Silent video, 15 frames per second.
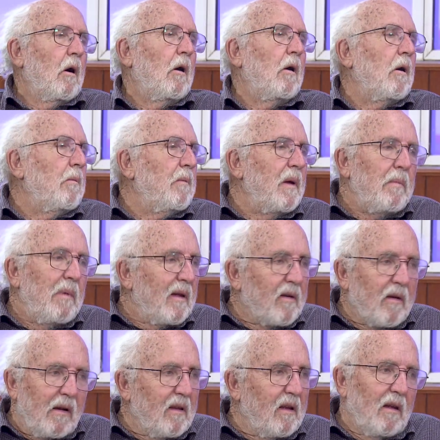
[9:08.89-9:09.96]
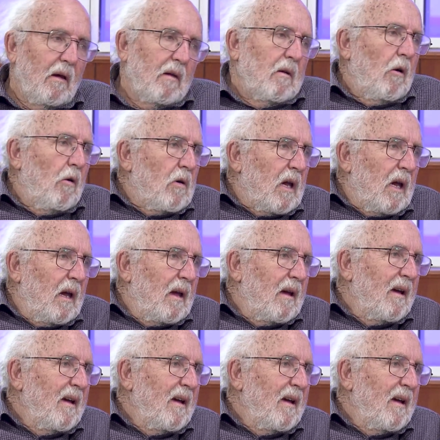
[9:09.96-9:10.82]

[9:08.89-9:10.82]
or maybe 30 years, okay.